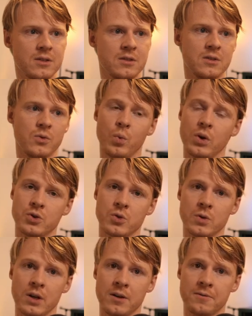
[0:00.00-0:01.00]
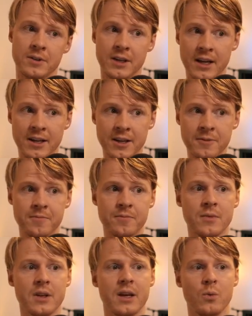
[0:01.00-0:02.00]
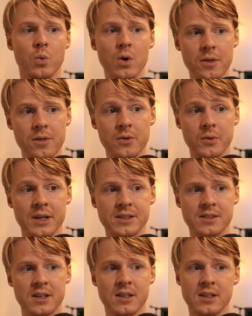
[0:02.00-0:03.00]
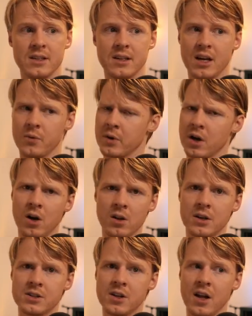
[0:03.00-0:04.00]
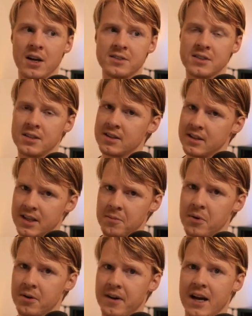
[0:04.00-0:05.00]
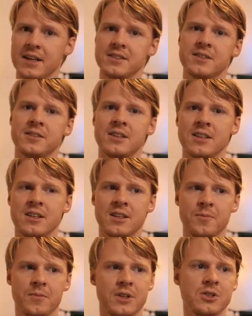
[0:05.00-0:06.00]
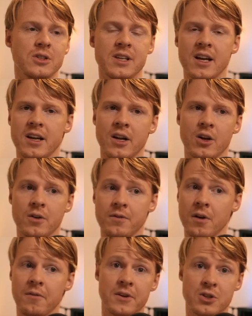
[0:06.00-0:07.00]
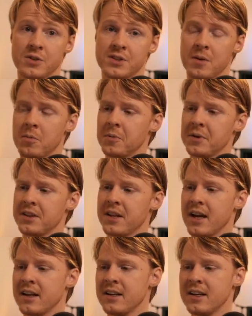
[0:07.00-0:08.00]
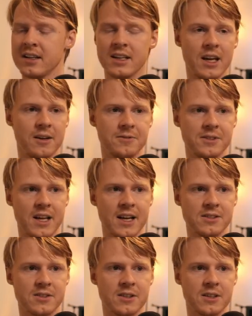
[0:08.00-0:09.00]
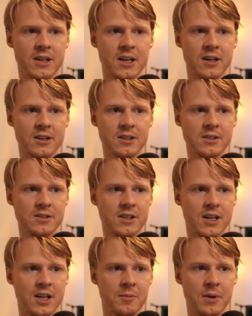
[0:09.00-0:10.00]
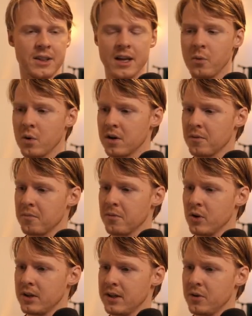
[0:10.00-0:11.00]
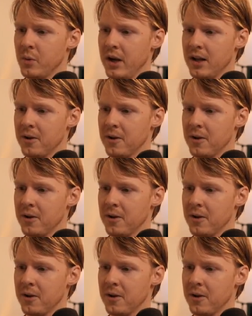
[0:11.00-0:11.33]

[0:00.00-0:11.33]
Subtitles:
one true love, Deanna, worth the risk, and when all looks lost, improvise. These are taken out of an official supplement that gave stats to the characters, and they work pretty well.